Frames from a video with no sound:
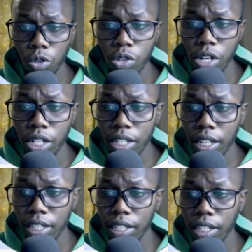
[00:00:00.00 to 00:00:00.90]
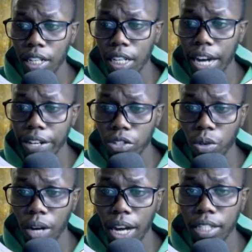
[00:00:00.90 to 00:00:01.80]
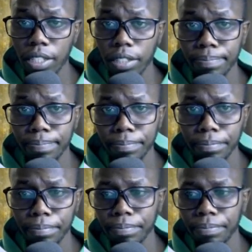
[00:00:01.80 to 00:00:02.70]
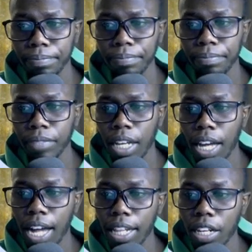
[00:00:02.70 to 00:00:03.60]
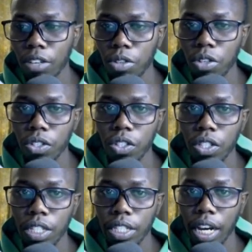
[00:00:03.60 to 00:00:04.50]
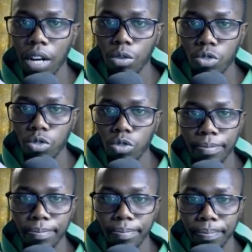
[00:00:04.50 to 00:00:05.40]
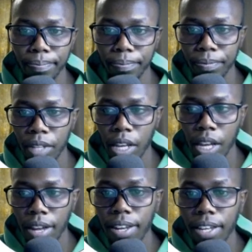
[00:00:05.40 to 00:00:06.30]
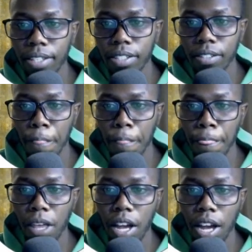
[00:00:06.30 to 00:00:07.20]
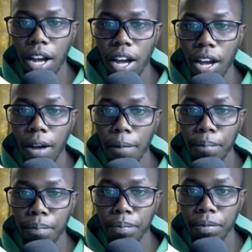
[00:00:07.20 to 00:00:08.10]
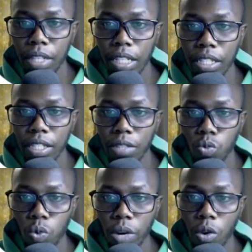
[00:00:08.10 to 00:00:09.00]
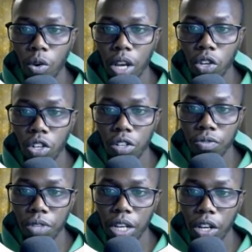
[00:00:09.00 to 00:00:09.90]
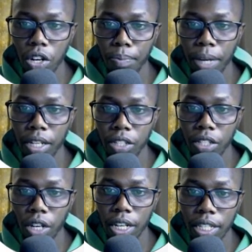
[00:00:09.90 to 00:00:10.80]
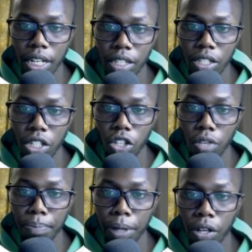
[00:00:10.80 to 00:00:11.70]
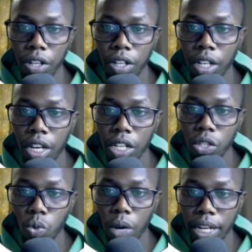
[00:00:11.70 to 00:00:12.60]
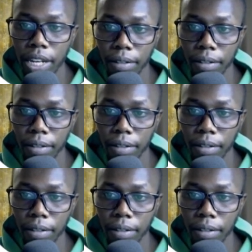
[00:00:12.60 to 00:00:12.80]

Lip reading: register, just click add to cart, and then of course check out. Next, this is now where you configure your domain. As you can see, registration period is 1 year.